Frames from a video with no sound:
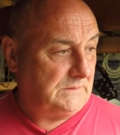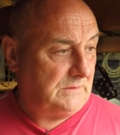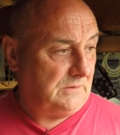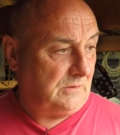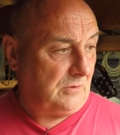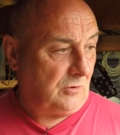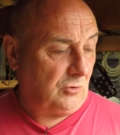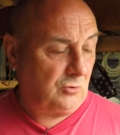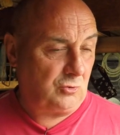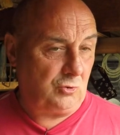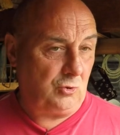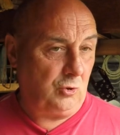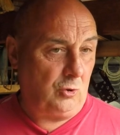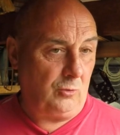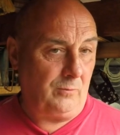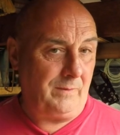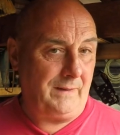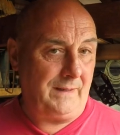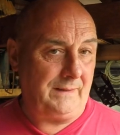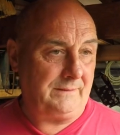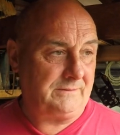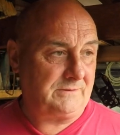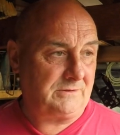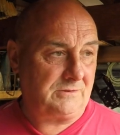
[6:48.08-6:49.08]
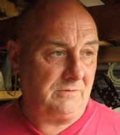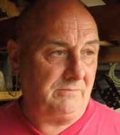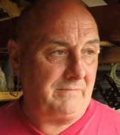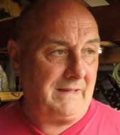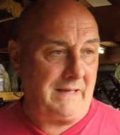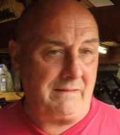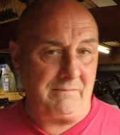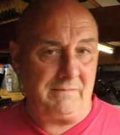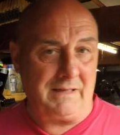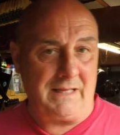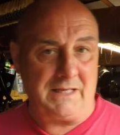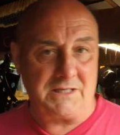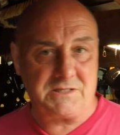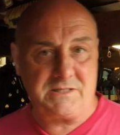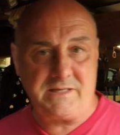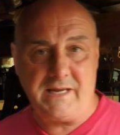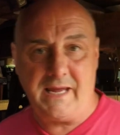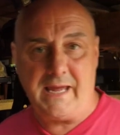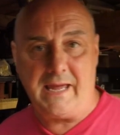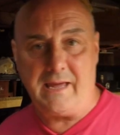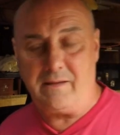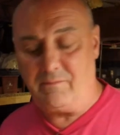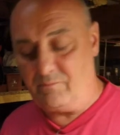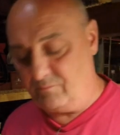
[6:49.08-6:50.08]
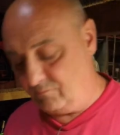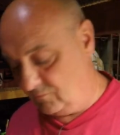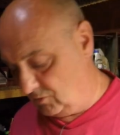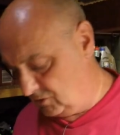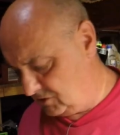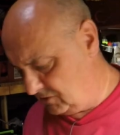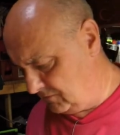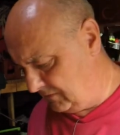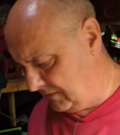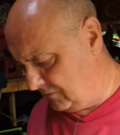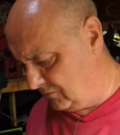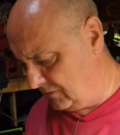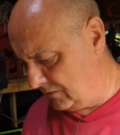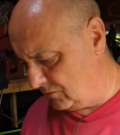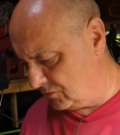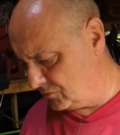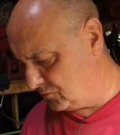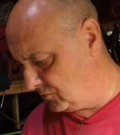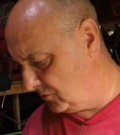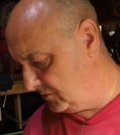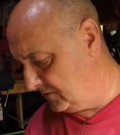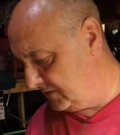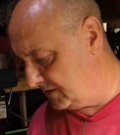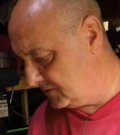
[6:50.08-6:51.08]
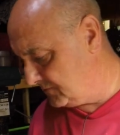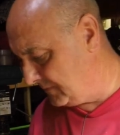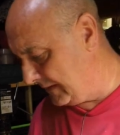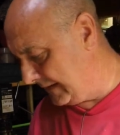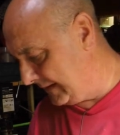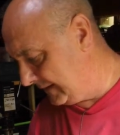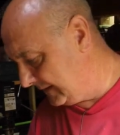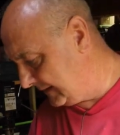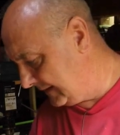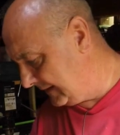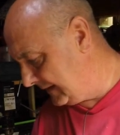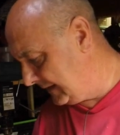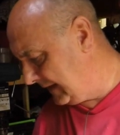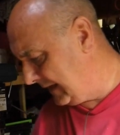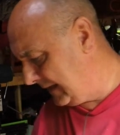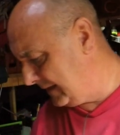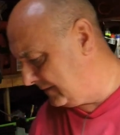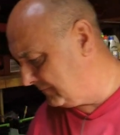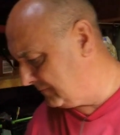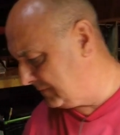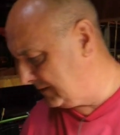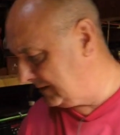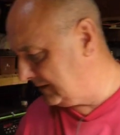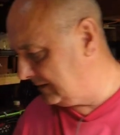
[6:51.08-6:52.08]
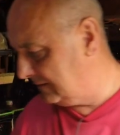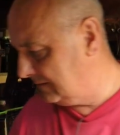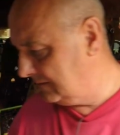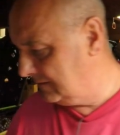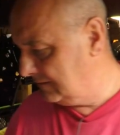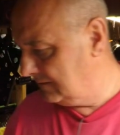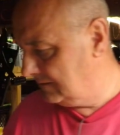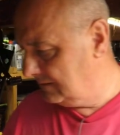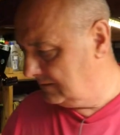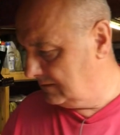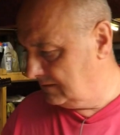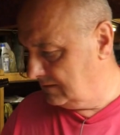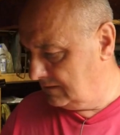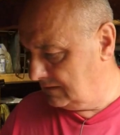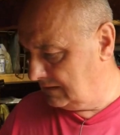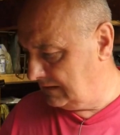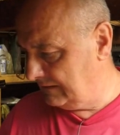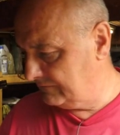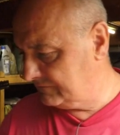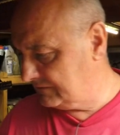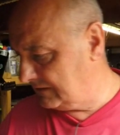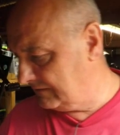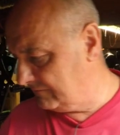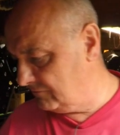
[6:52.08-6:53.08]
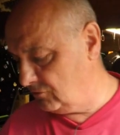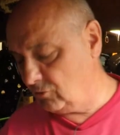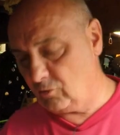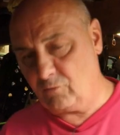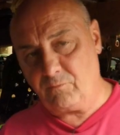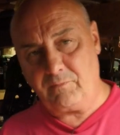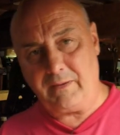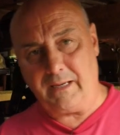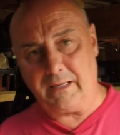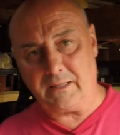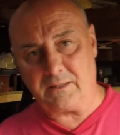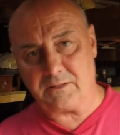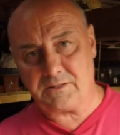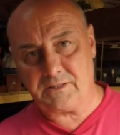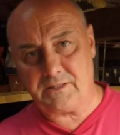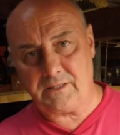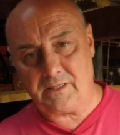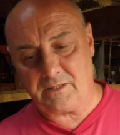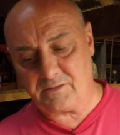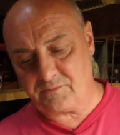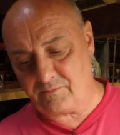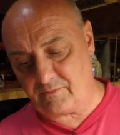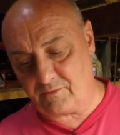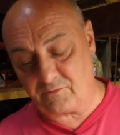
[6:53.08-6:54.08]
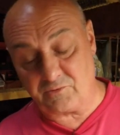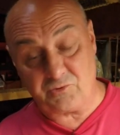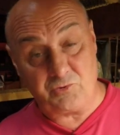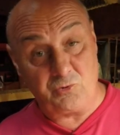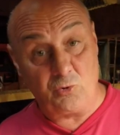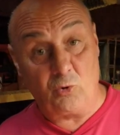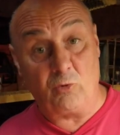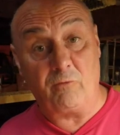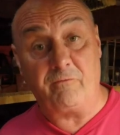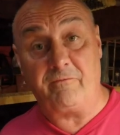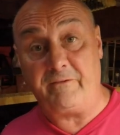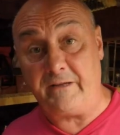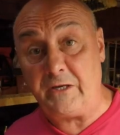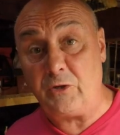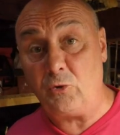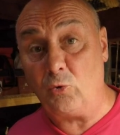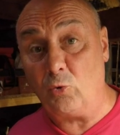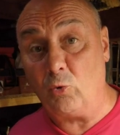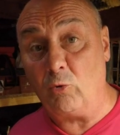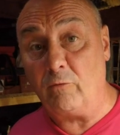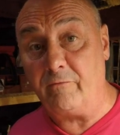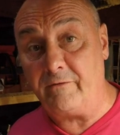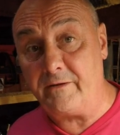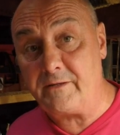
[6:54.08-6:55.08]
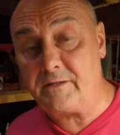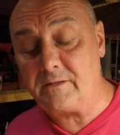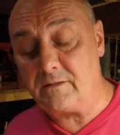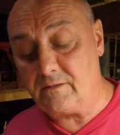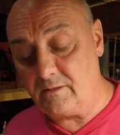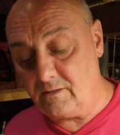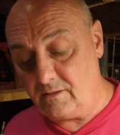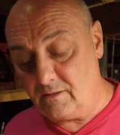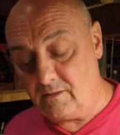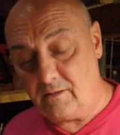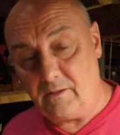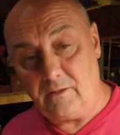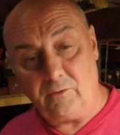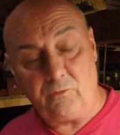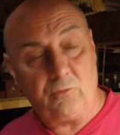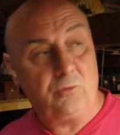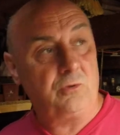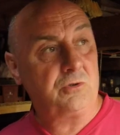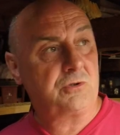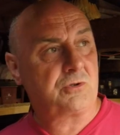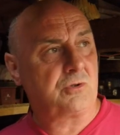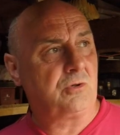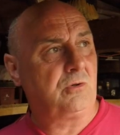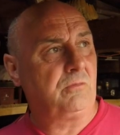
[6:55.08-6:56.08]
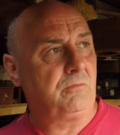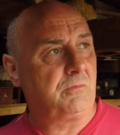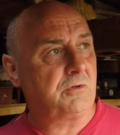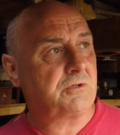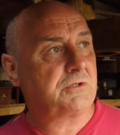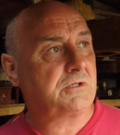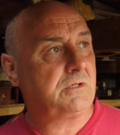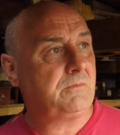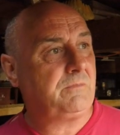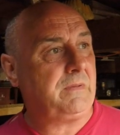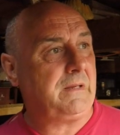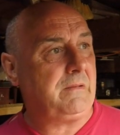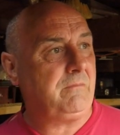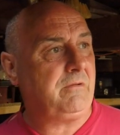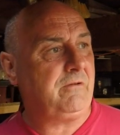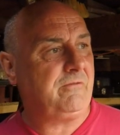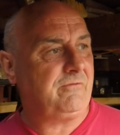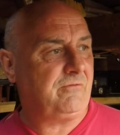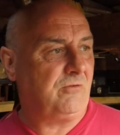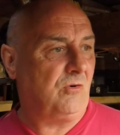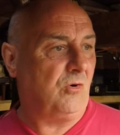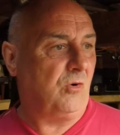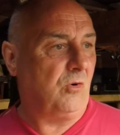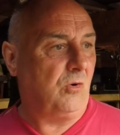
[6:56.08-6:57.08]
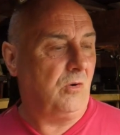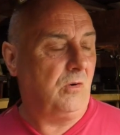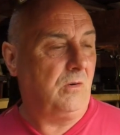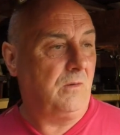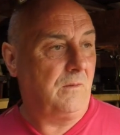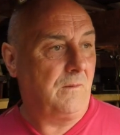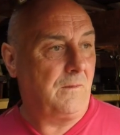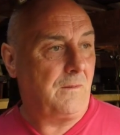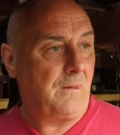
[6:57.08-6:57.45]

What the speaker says: October sometime last year, must have been when I was putting this back together, had to be. I'll have to have a look back and see, there's no video of it, no, so it must have been before.